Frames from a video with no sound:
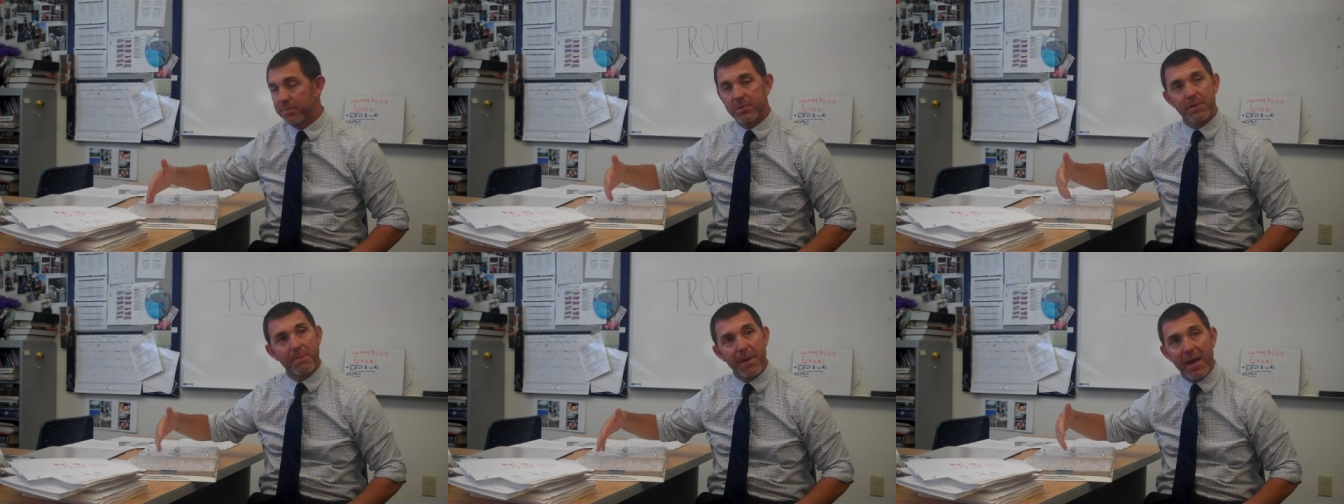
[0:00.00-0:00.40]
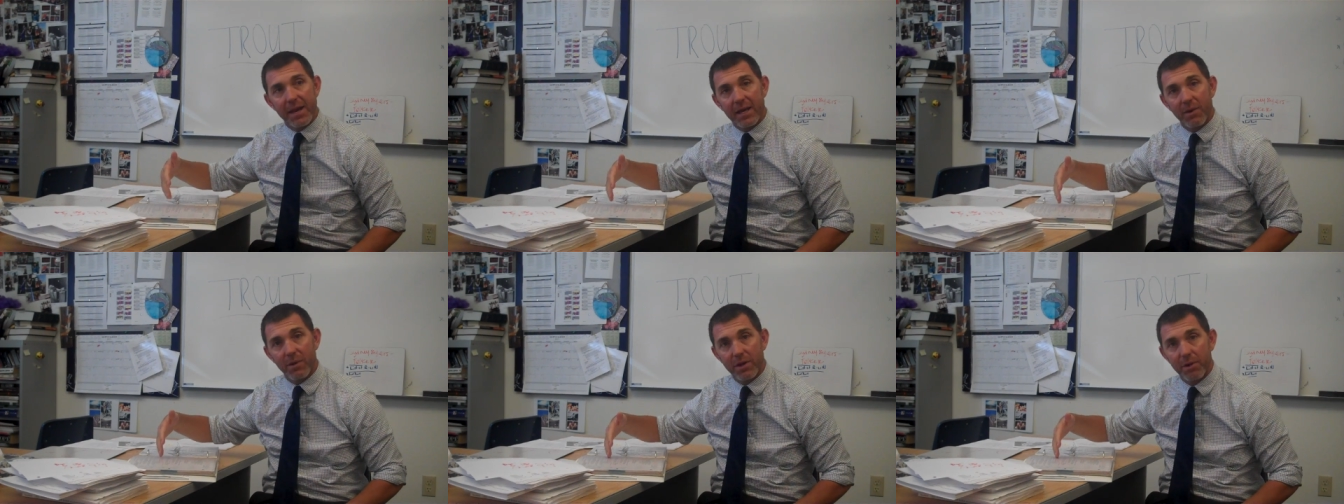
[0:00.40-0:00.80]

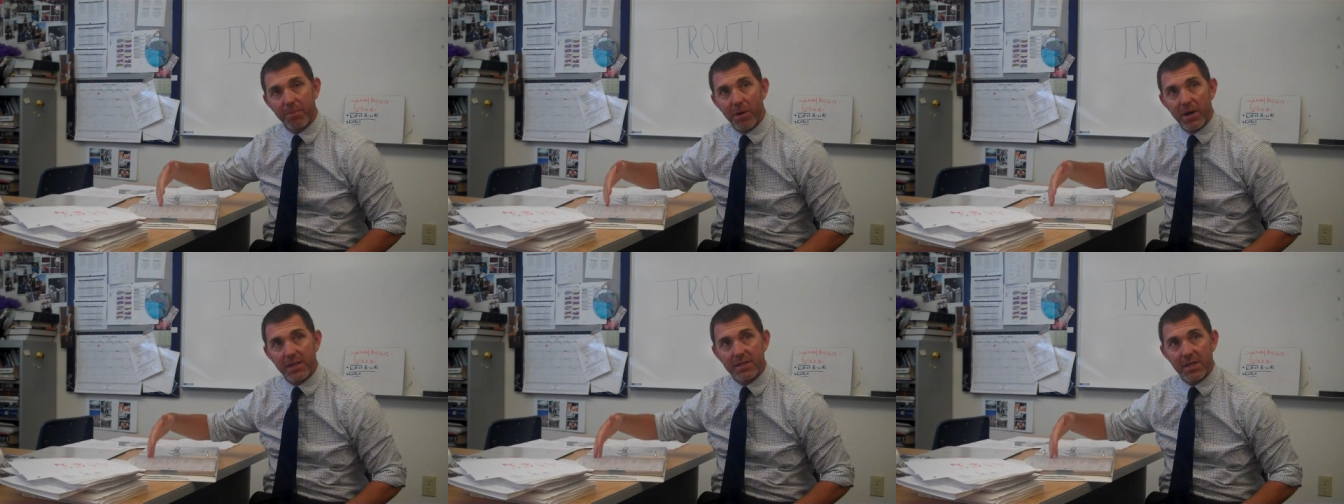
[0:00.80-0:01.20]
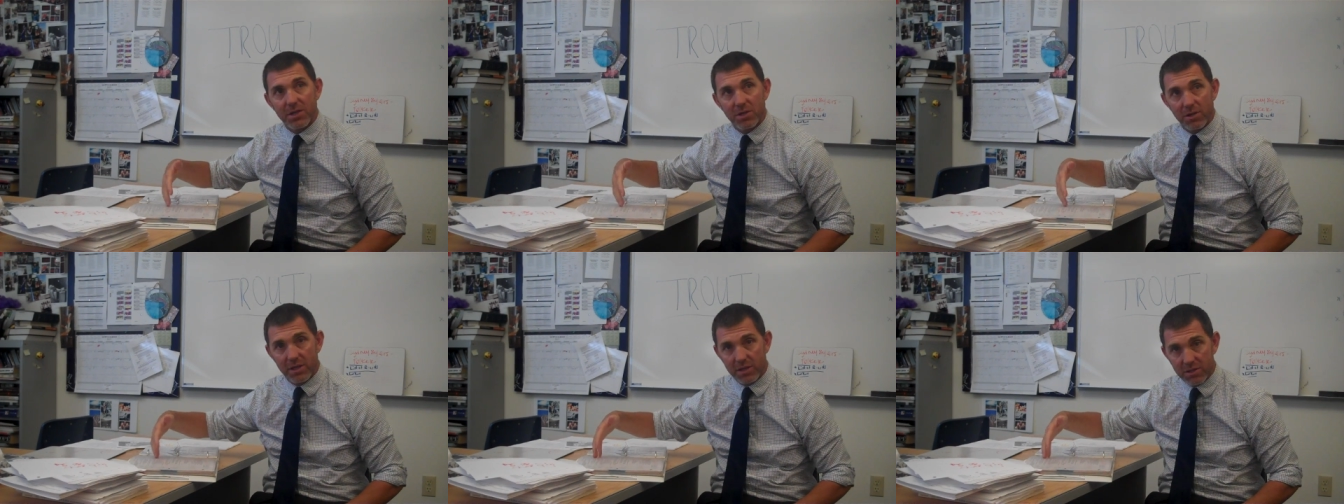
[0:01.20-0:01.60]
depending on what your party
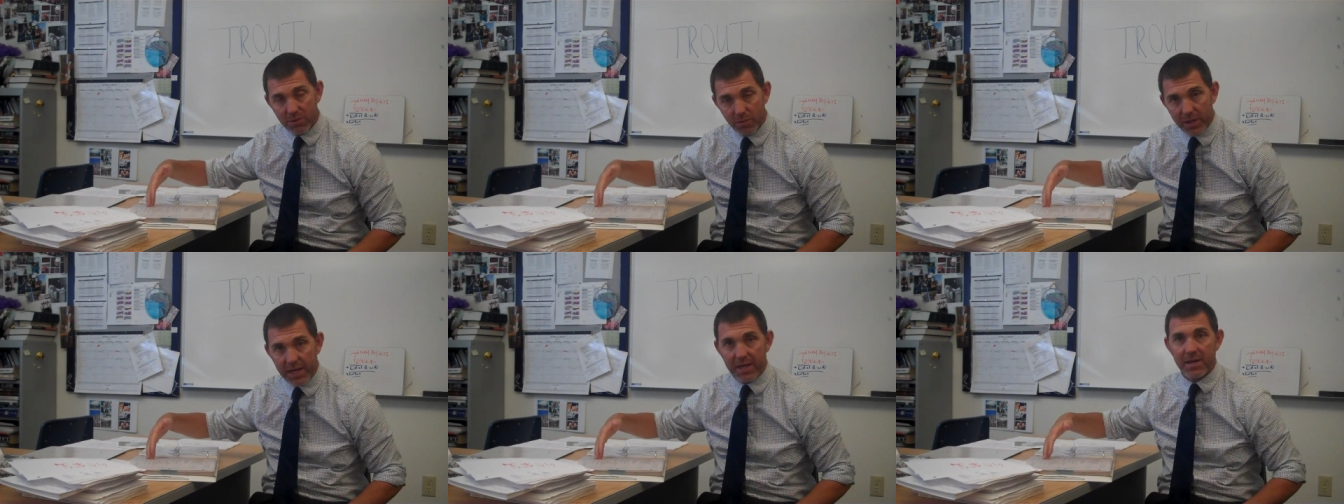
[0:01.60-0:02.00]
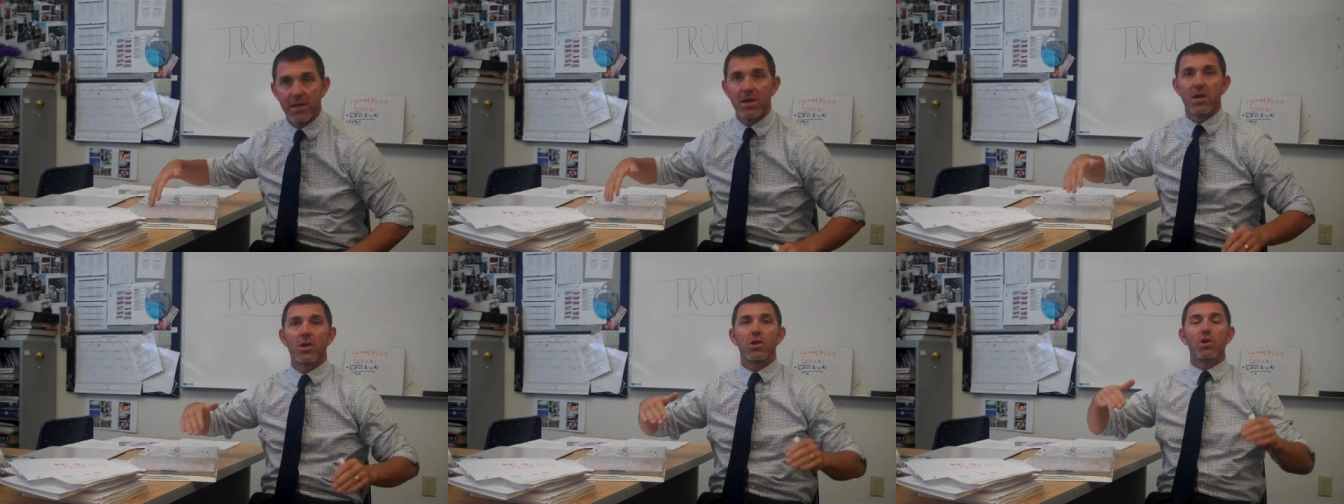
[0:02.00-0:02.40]
says you need to
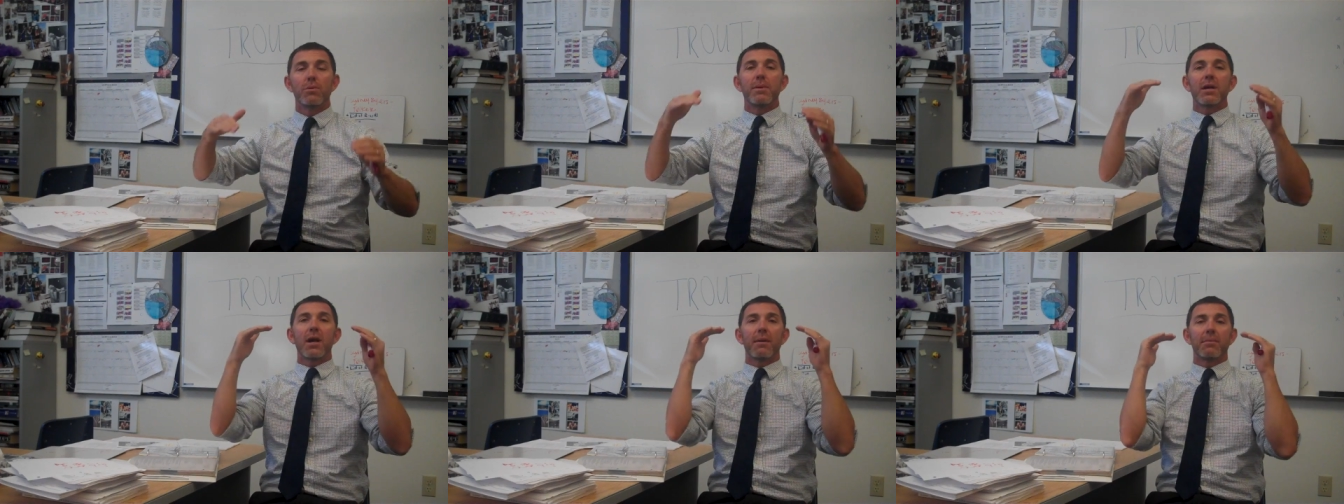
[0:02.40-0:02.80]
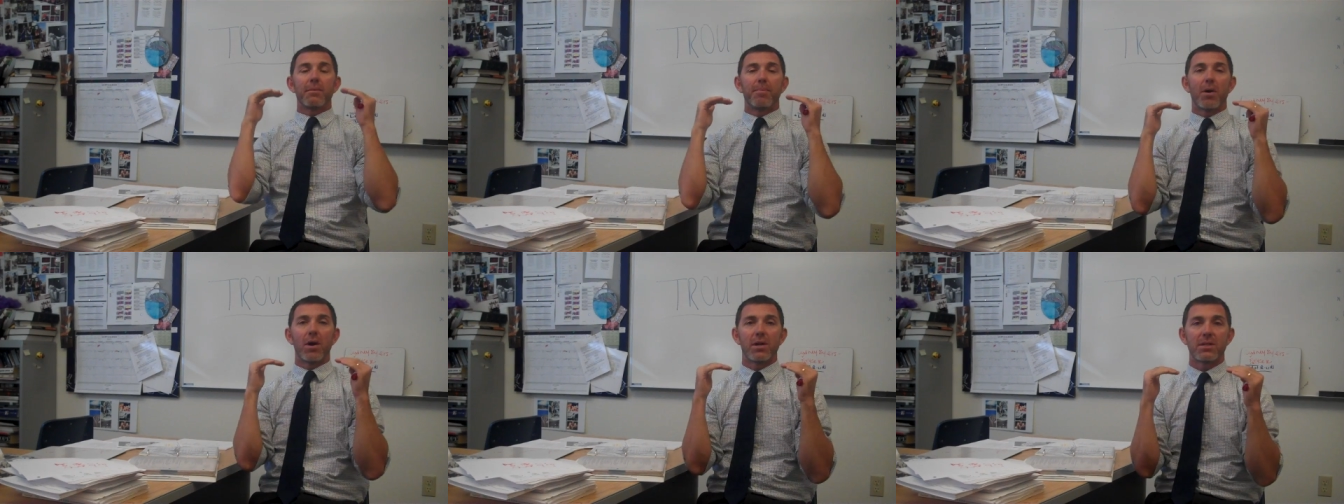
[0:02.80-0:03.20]
win, you become the
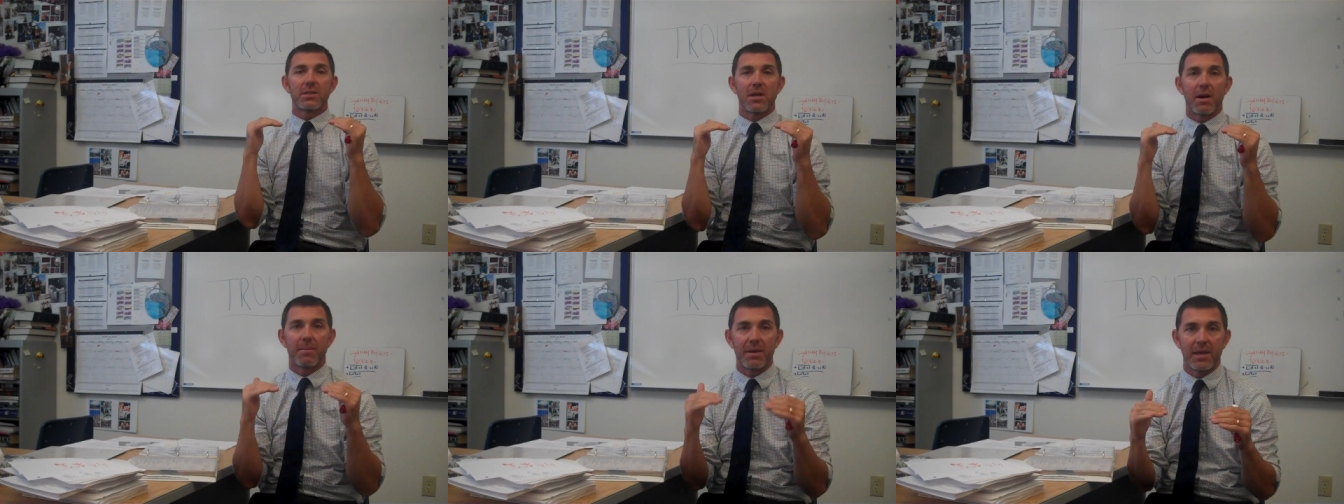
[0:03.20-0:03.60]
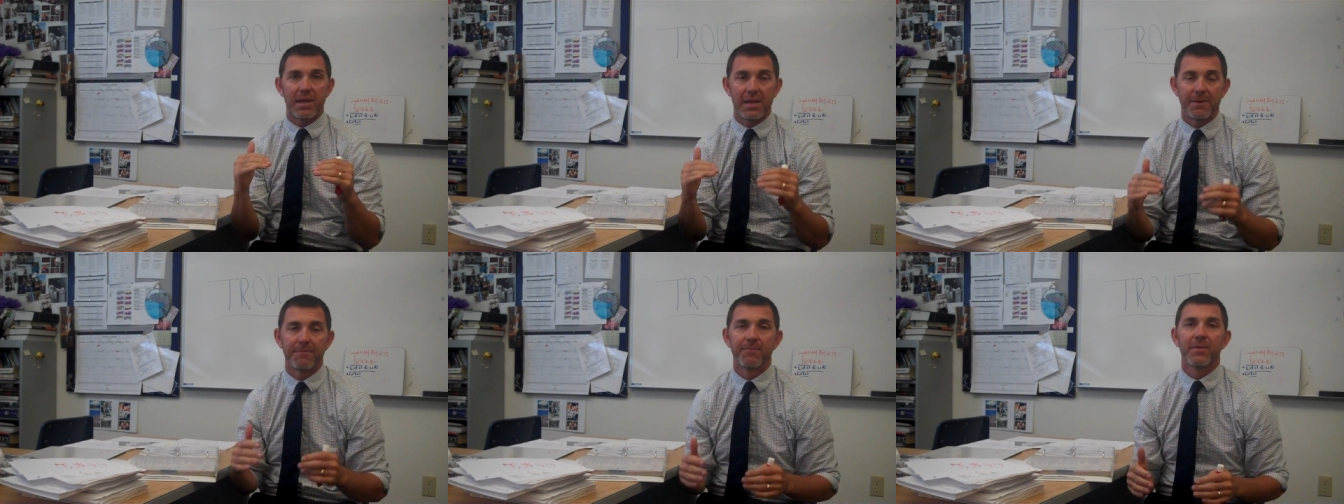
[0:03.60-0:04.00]
party's
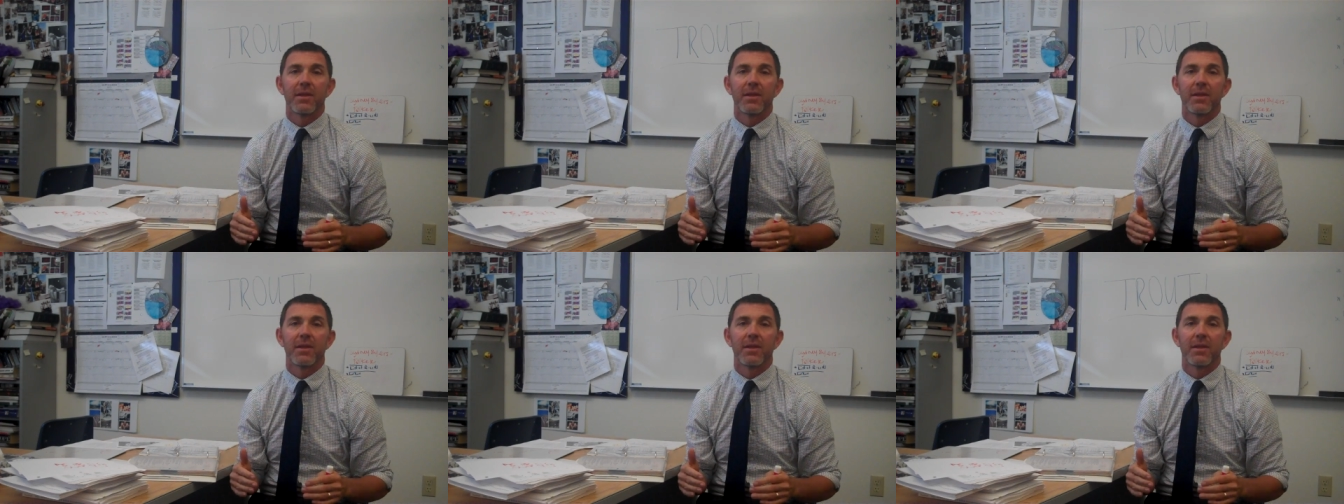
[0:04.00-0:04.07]
nominee.